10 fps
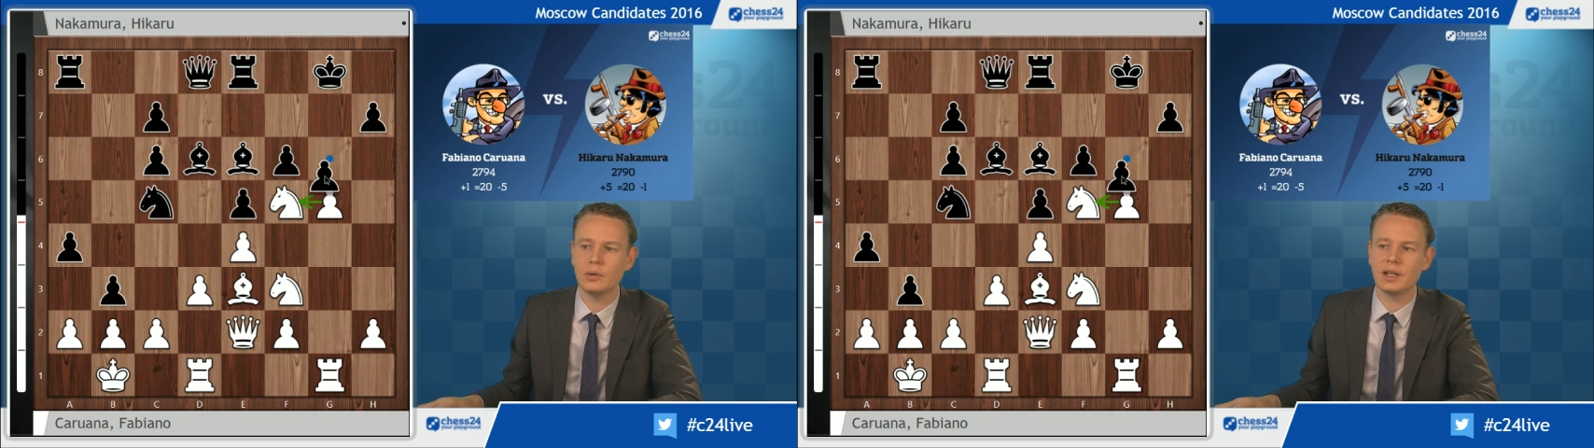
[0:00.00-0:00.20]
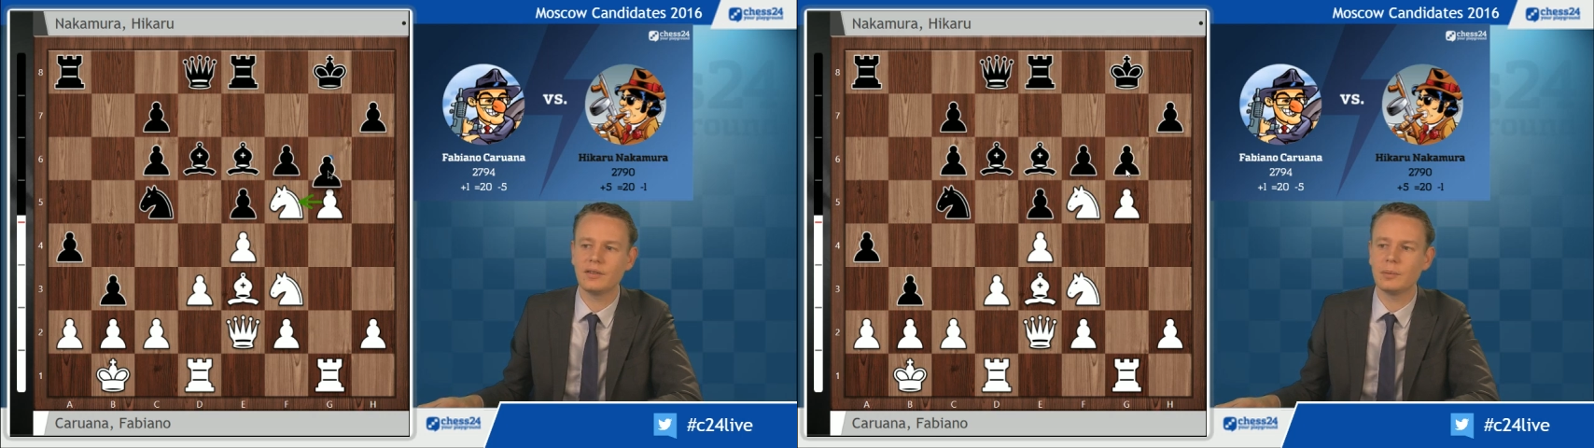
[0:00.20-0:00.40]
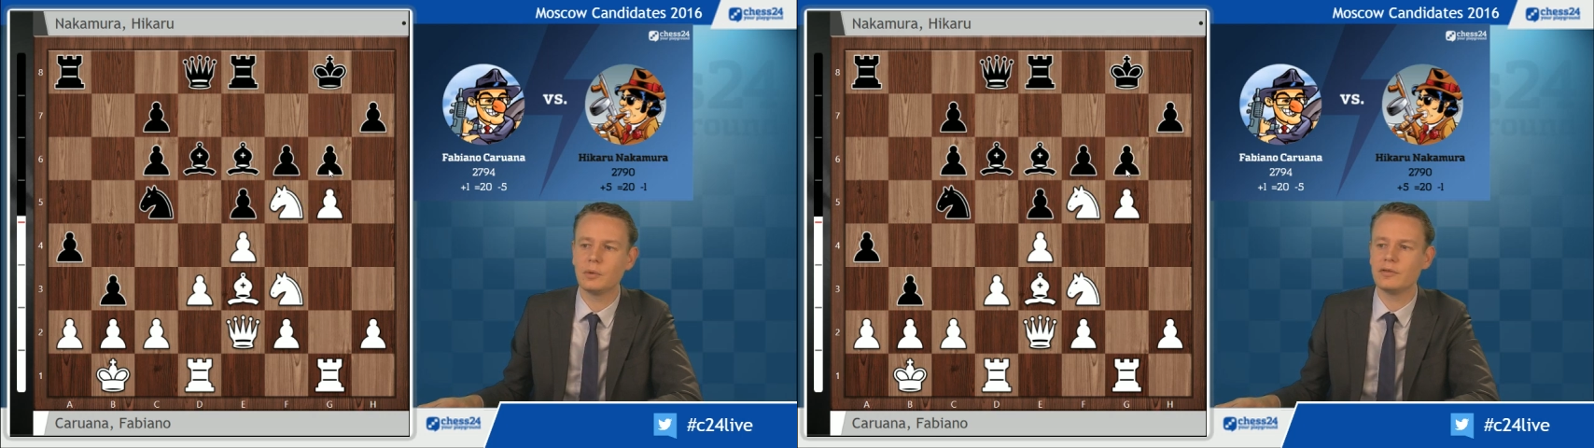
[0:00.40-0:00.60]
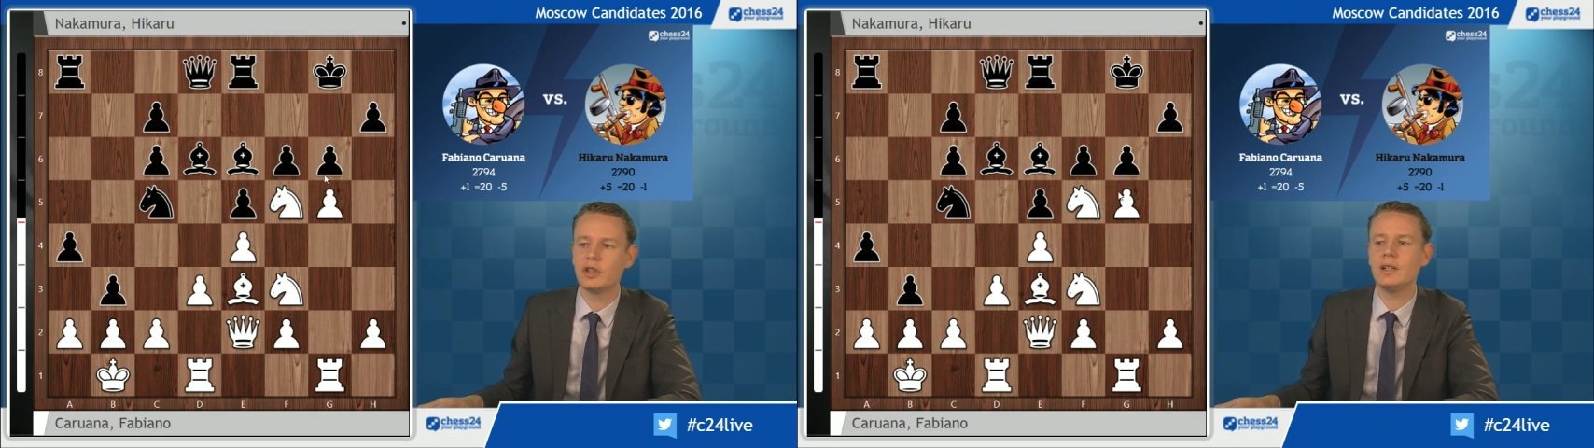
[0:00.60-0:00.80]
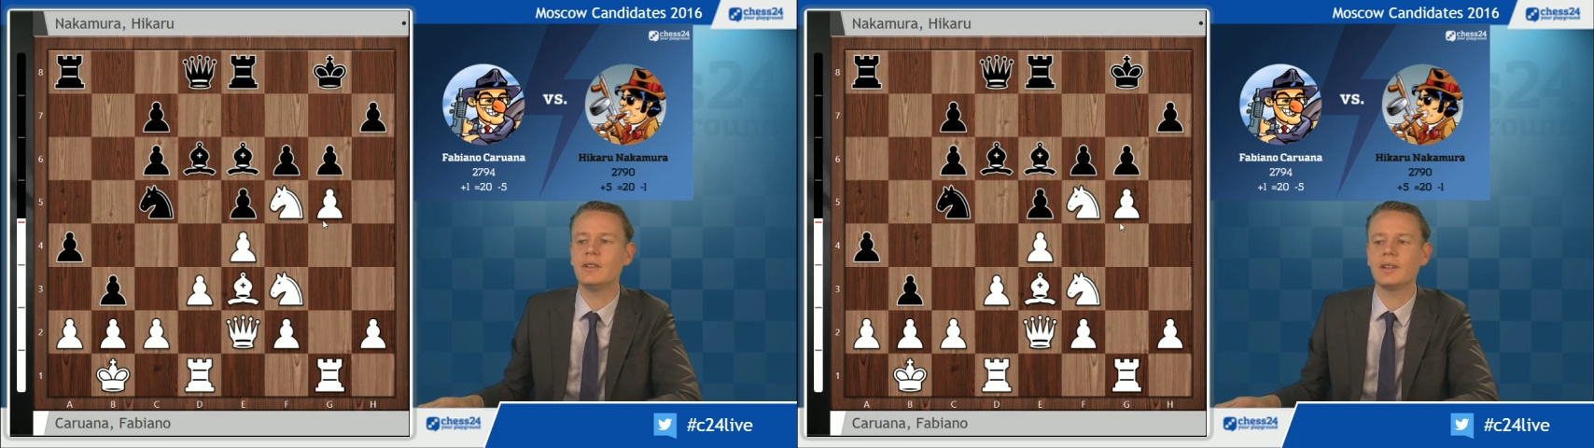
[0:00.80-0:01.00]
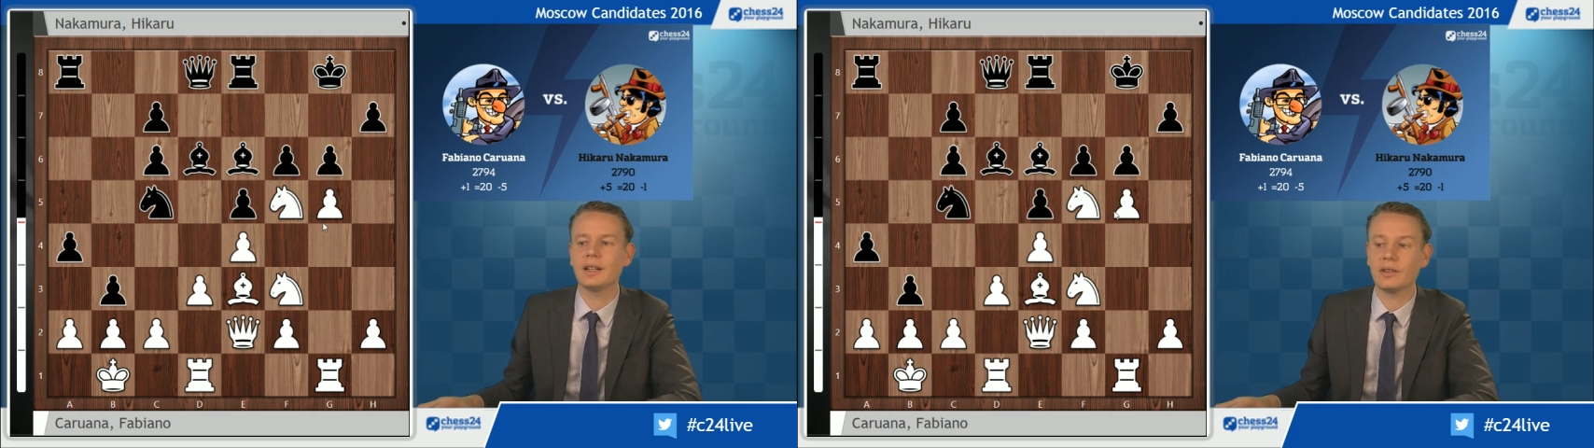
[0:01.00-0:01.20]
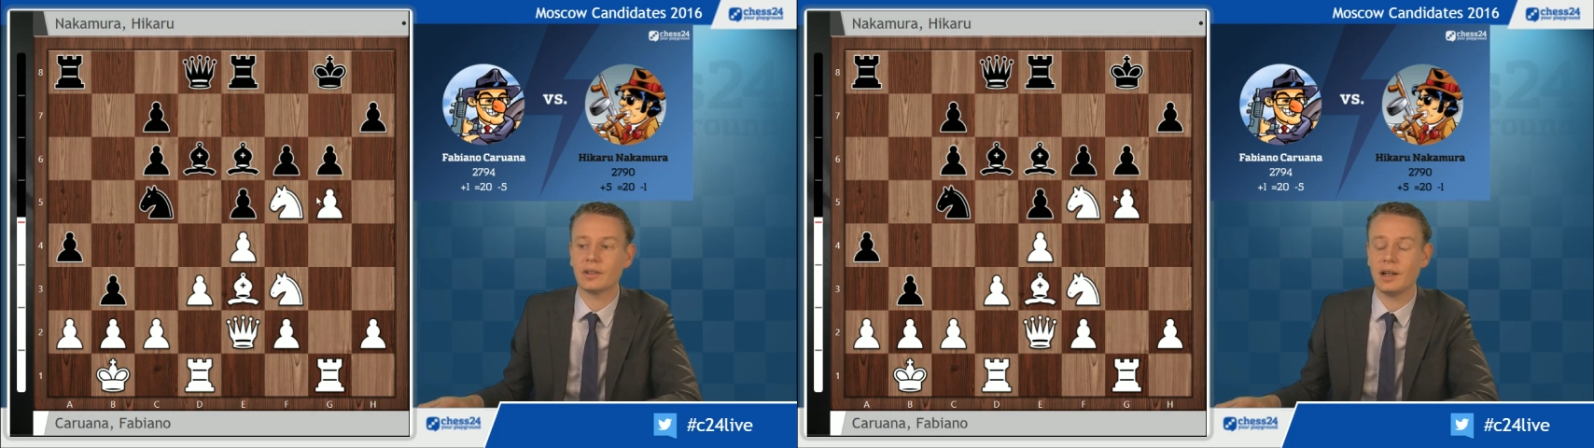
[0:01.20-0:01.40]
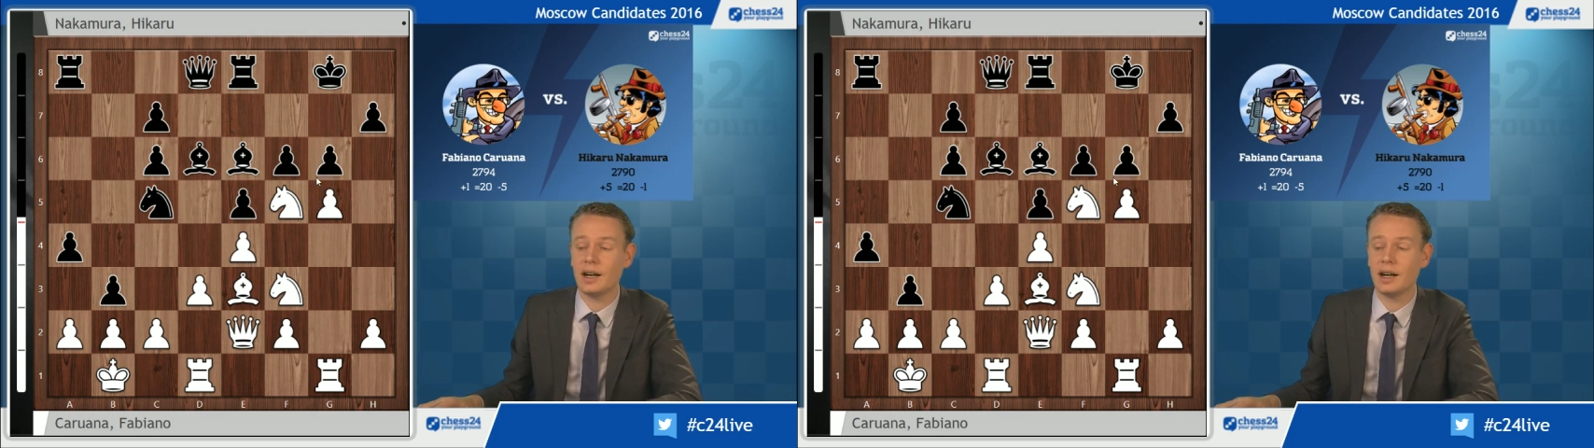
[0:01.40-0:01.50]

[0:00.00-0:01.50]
It gives the move g6,